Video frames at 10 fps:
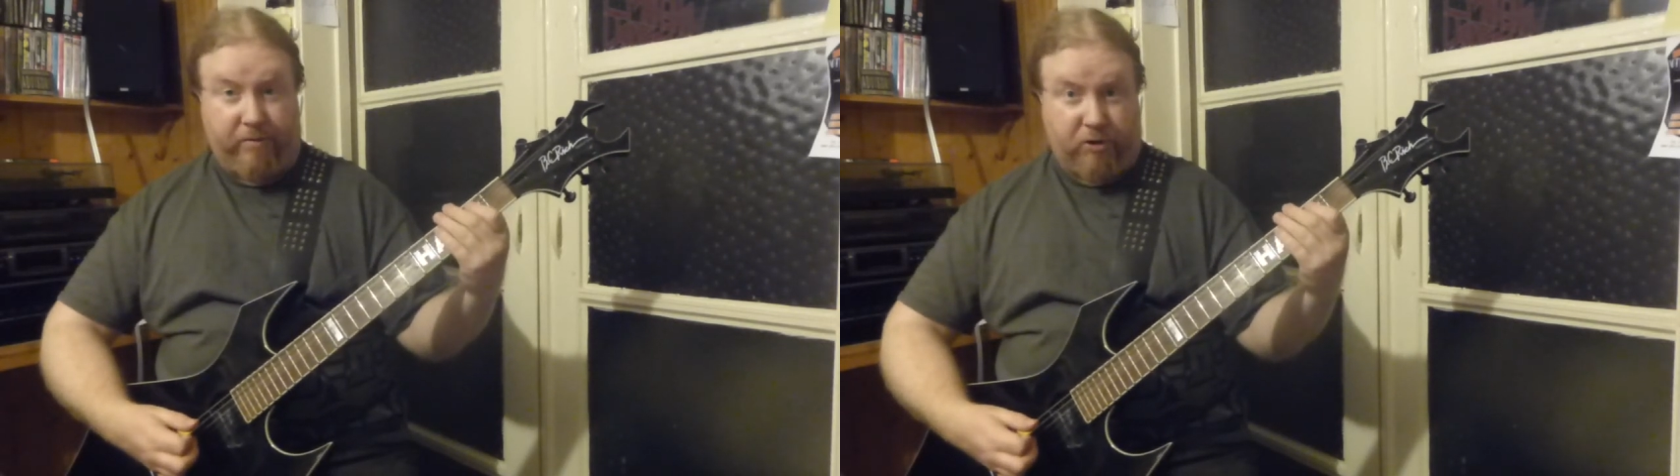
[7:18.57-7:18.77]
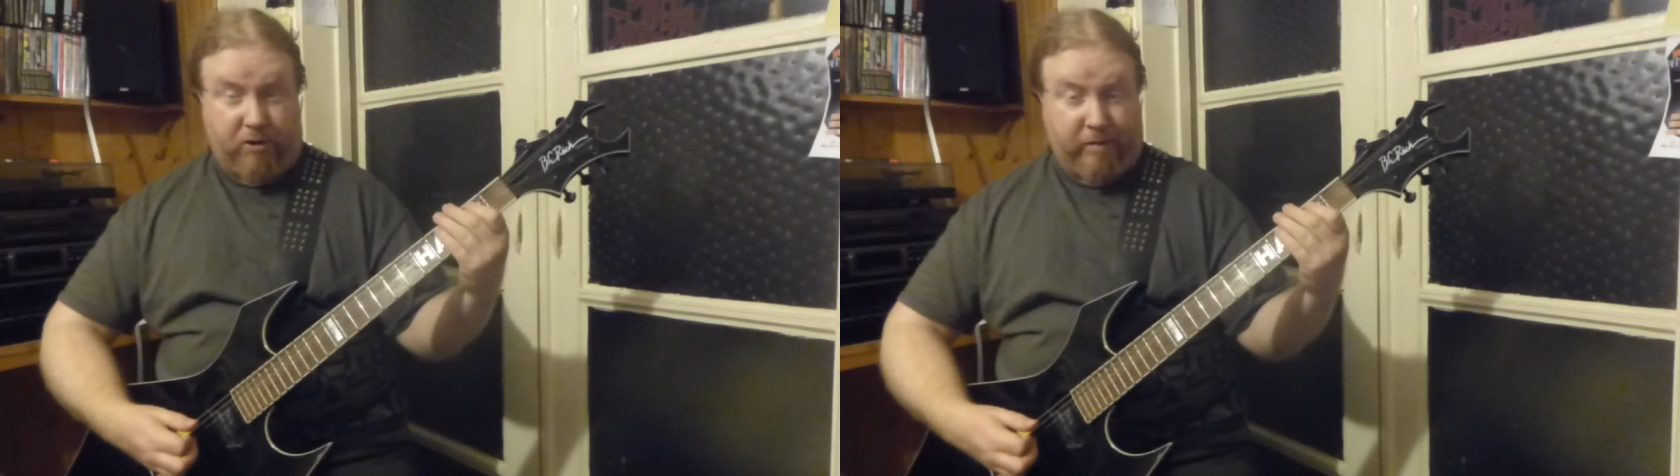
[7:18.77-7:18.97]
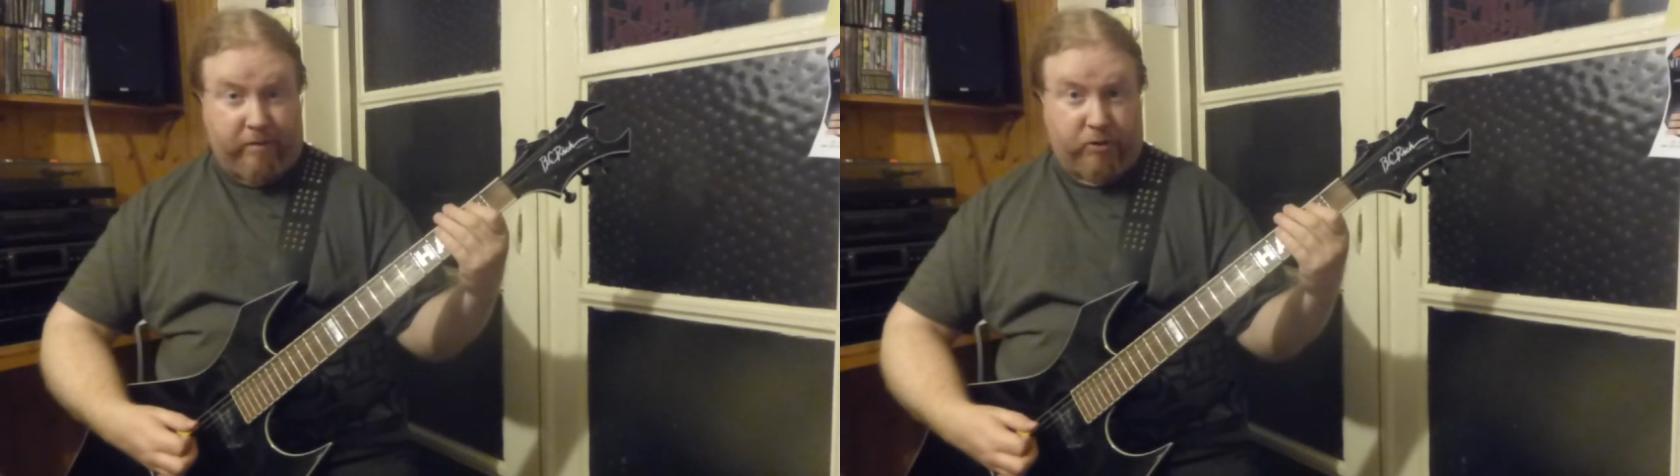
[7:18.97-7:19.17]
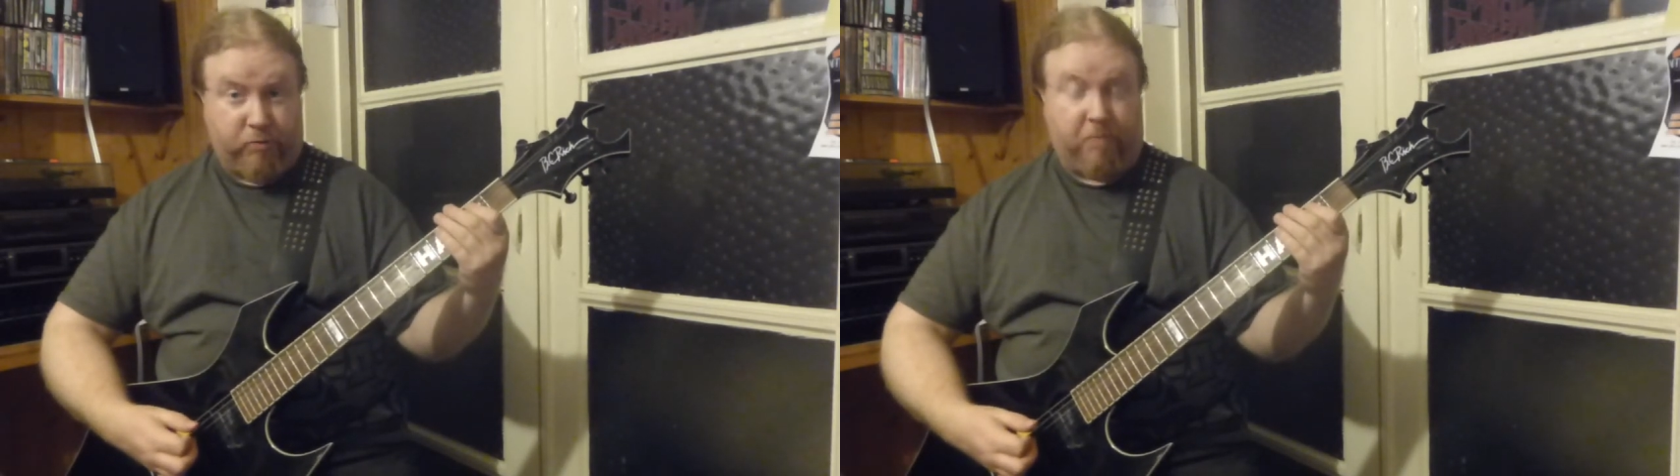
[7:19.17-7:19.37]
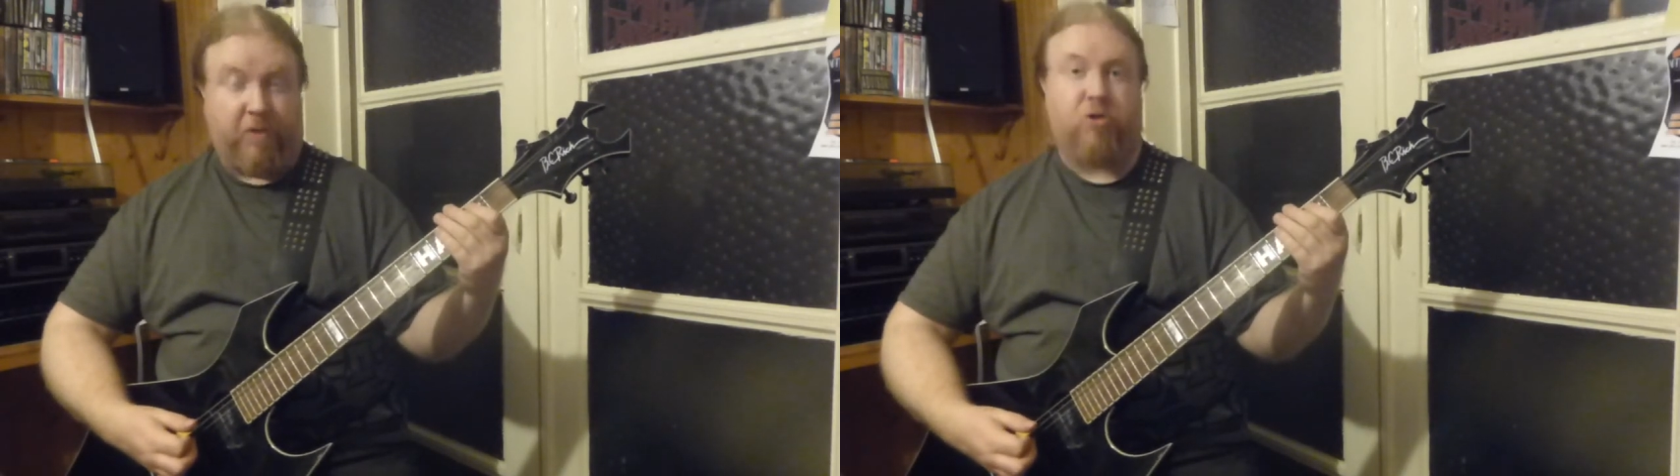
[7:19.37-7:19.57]
dynamics,
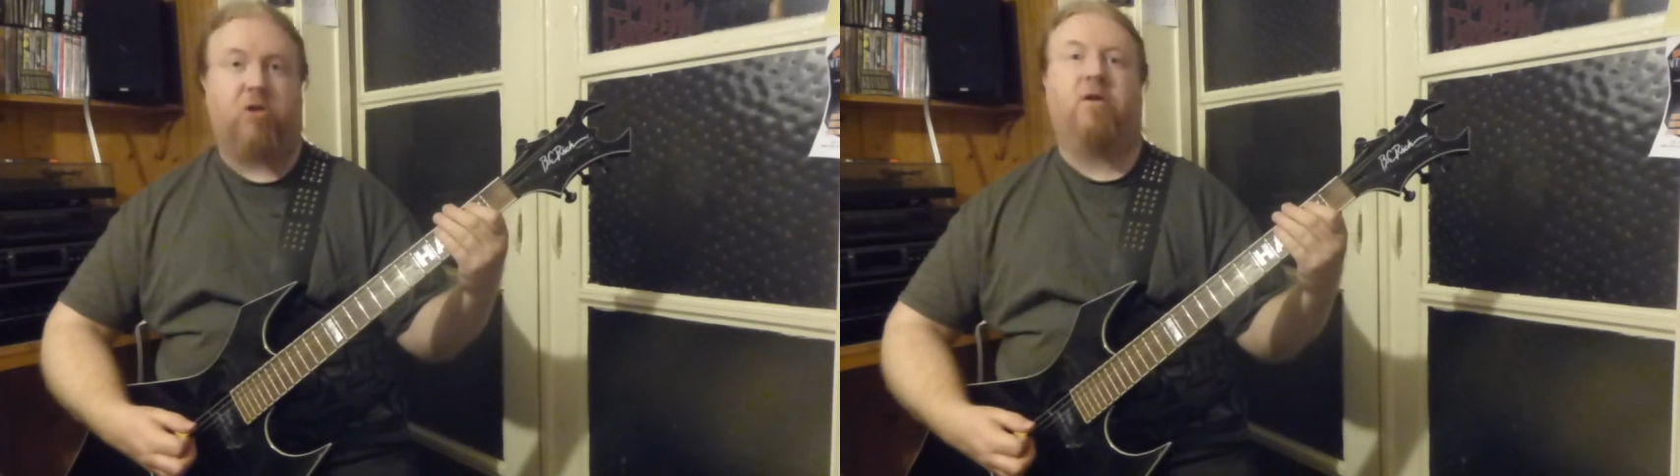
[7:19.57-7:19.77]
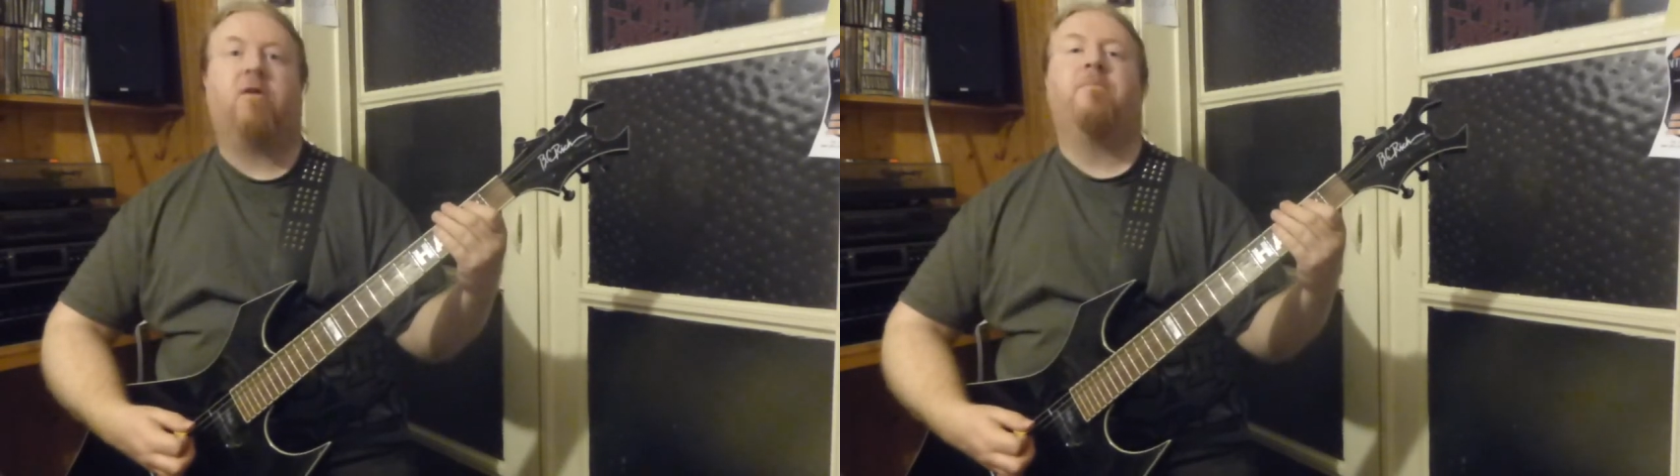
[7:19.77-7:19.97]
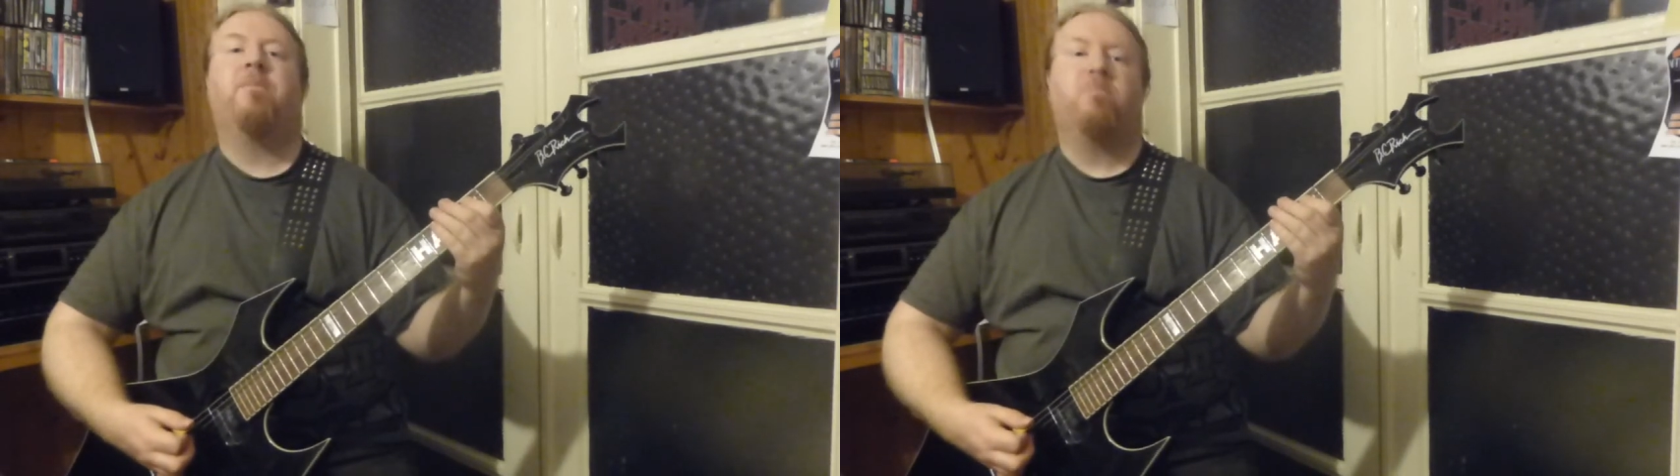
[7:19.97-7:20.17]
but basically